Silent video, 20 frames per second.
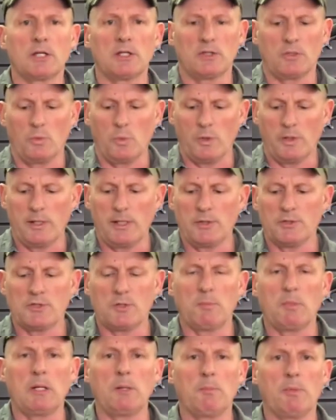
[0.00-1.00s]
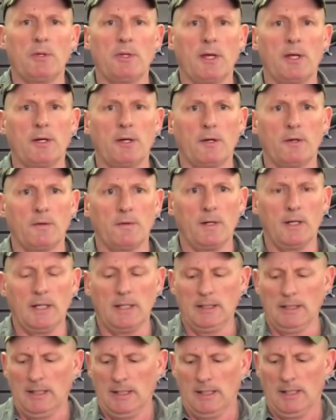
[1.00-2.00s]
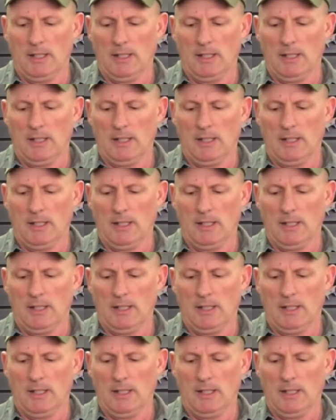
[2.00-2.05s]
Get the word out to people that are